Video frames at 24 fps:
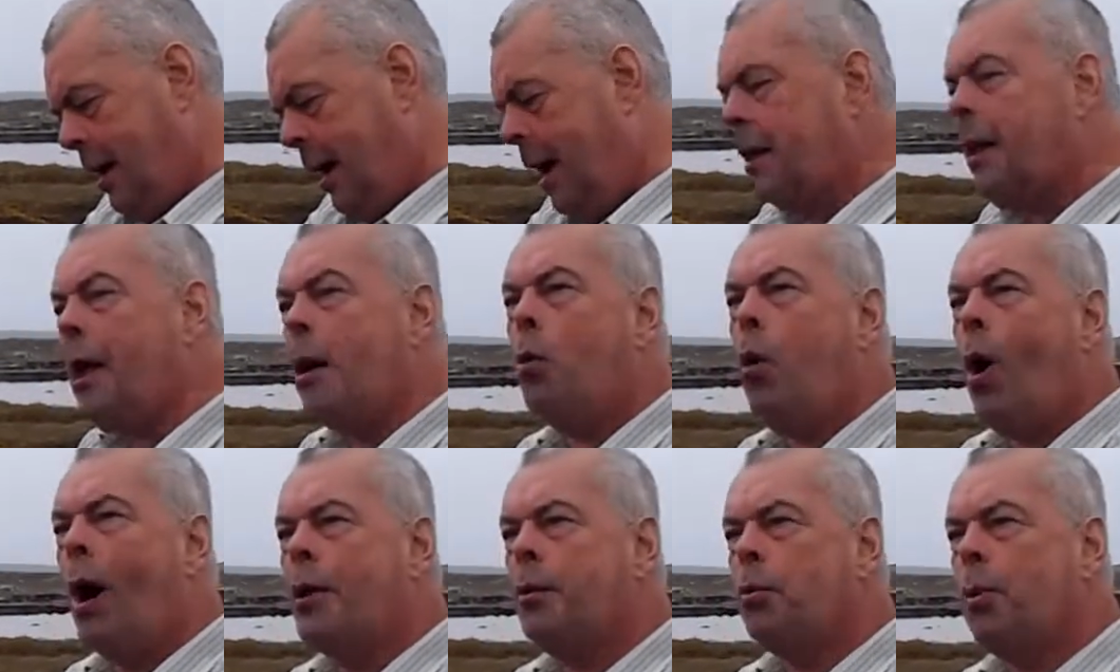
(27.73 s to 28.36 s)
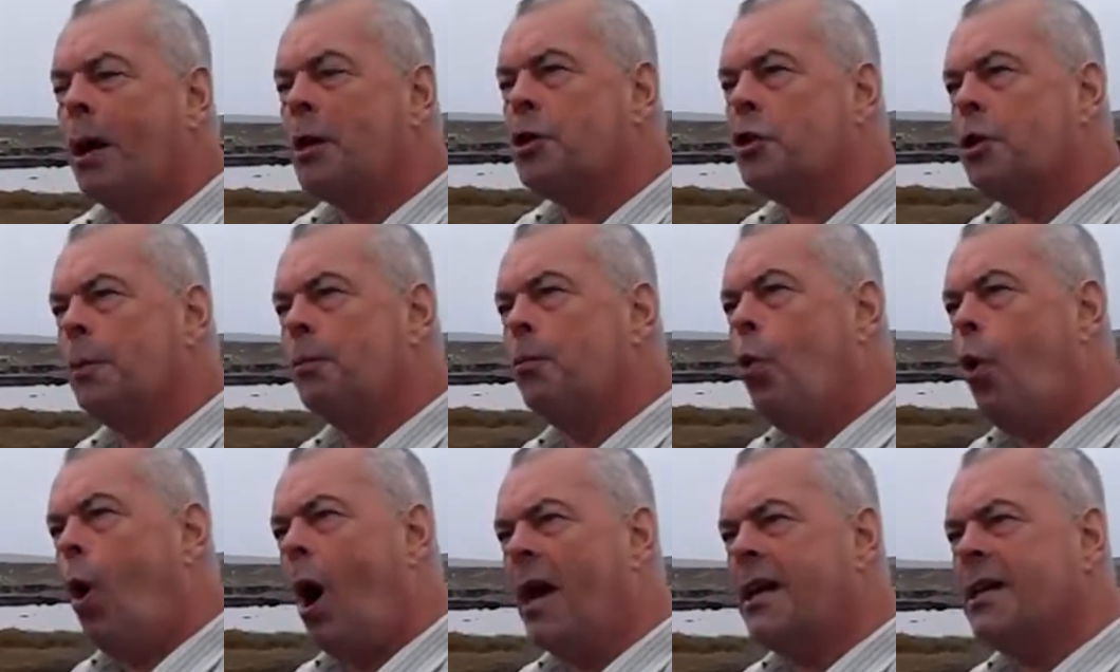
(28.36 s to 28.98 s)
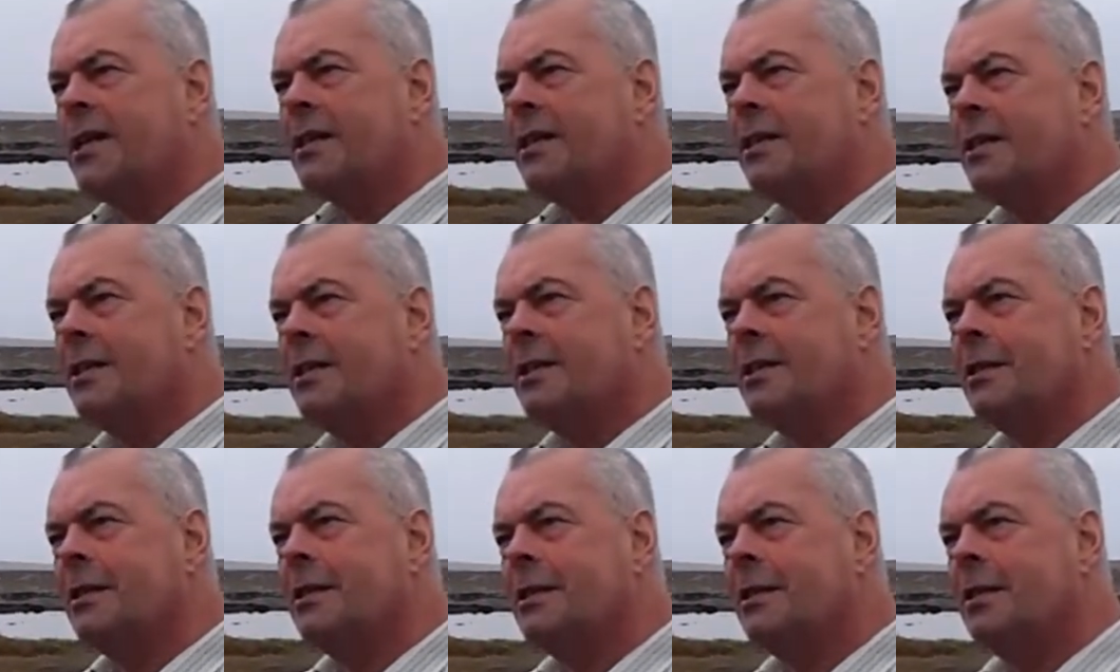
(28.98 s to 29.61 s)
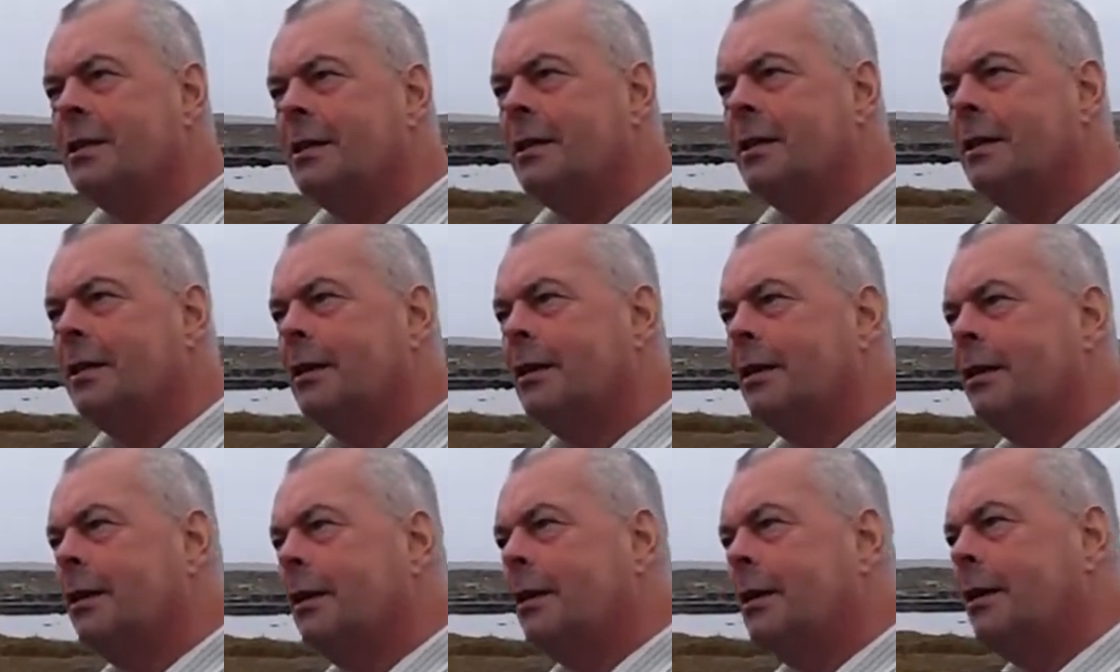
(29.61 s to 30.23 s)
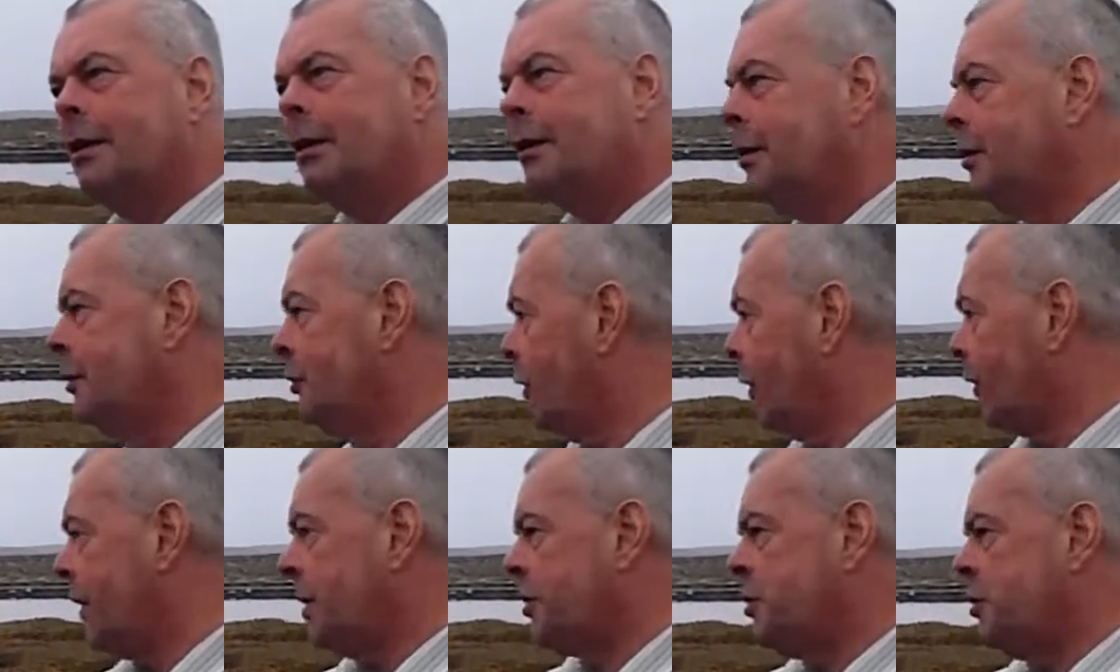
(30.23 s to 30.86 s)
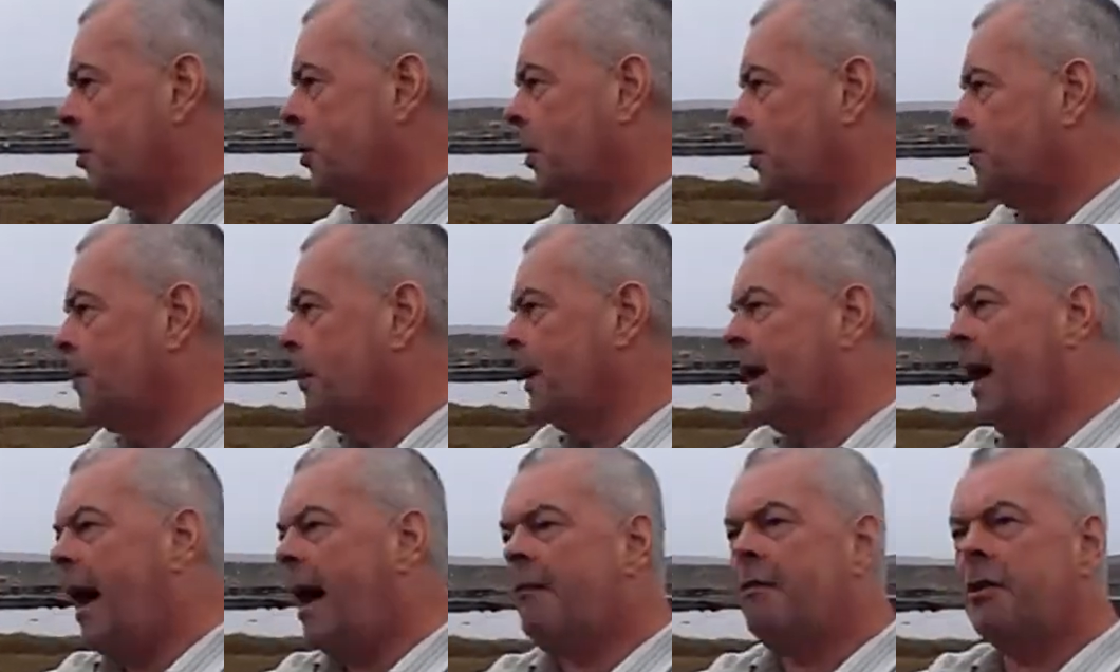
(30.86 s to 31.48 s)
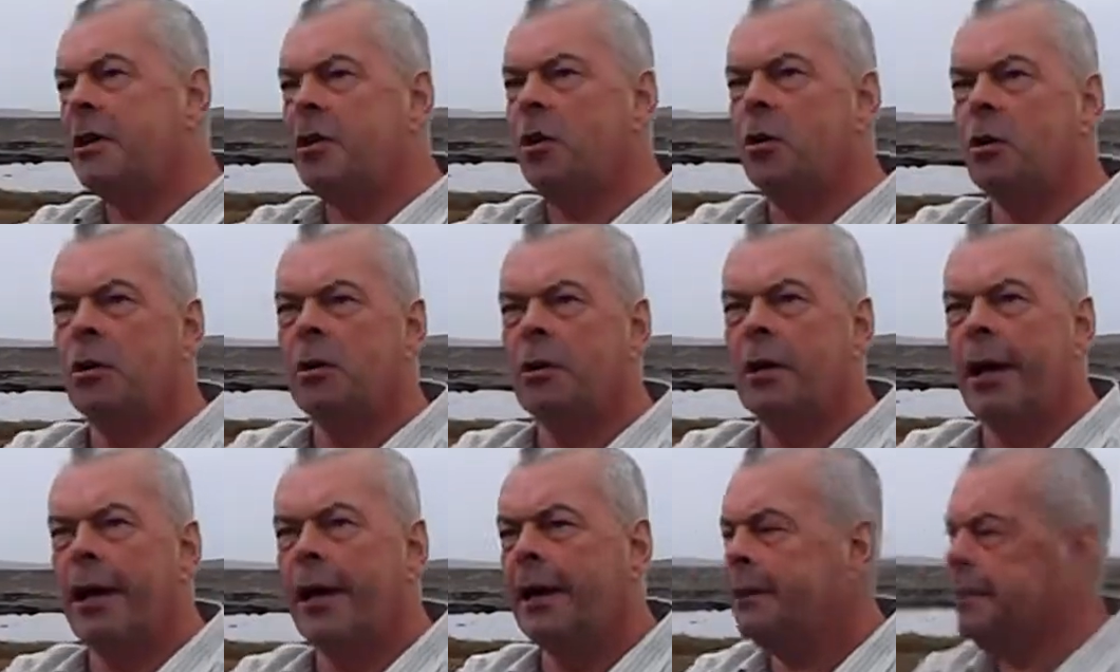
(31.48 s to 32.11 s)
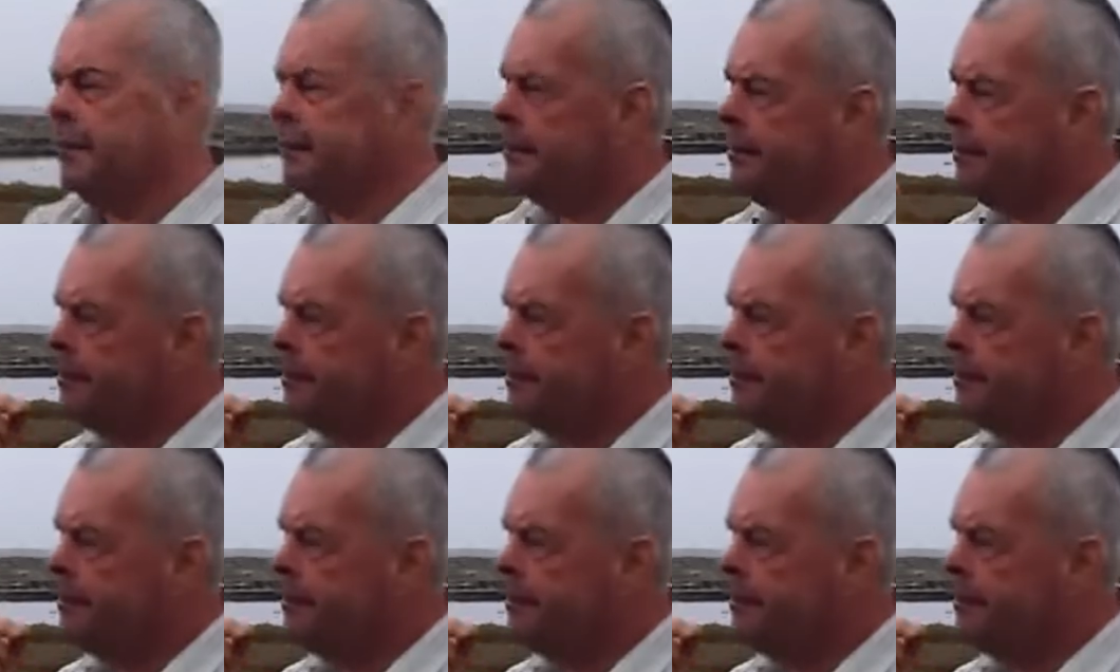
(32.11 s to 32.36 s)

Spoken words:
And they whitewashed them white. So that you could be having your